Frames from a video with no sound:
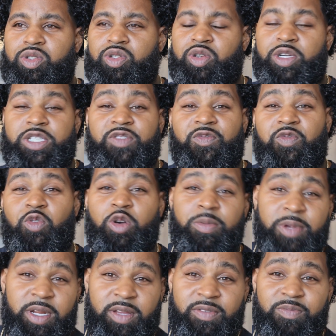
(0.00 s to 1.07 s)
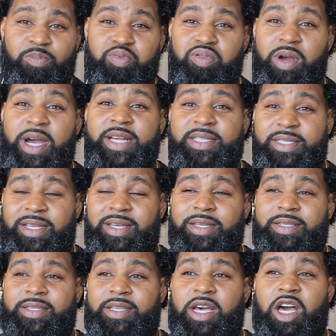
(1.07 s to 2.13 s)
transformative
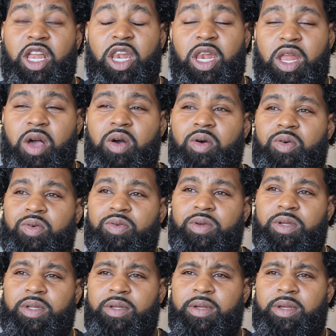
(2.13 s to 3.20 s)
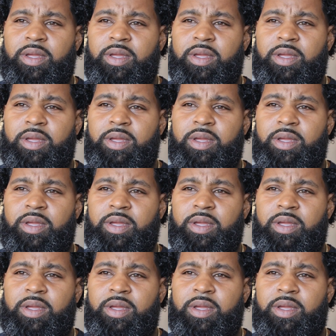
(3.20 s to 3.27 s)
process alone,